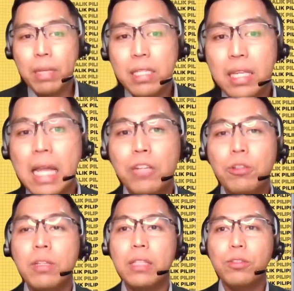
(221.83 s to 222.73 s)
is a
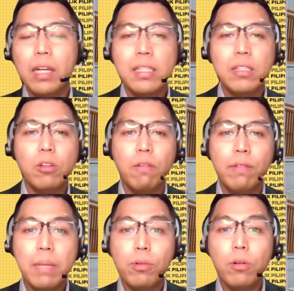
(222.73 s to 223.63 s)
national drug
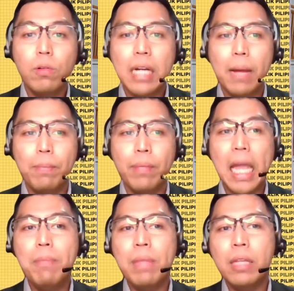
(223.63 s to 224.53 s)
discovery program
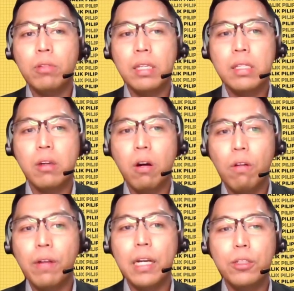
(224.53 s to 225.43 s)
aiming to
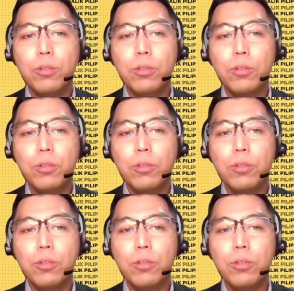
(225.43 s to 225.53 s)
discover